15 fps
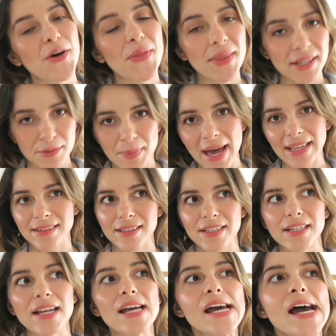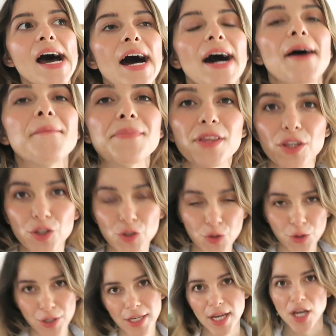on this pattern, um, the
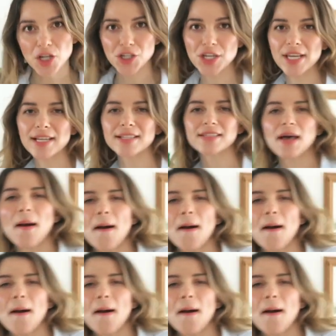Dawn jeans.